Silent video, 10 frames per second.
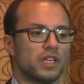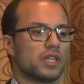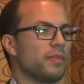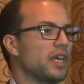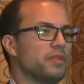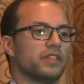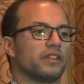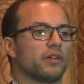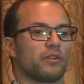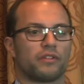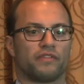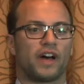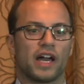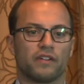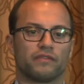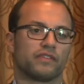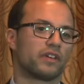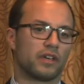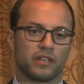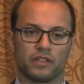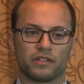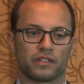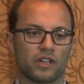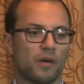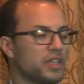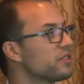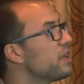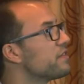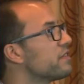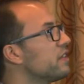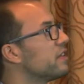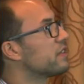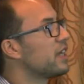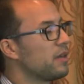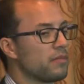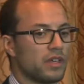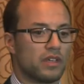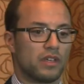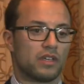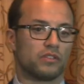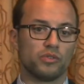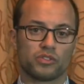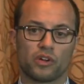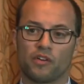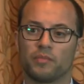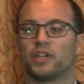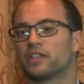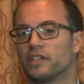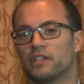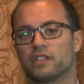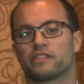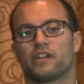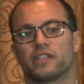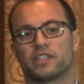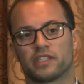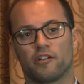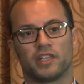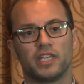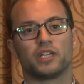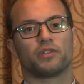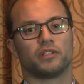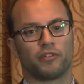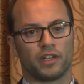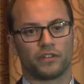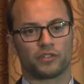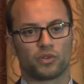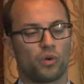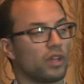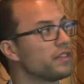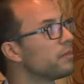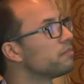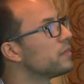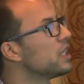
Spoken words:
It may be that there were 5 companies mentioned in the same news story, but it's not necessarily equally relevant to all of them.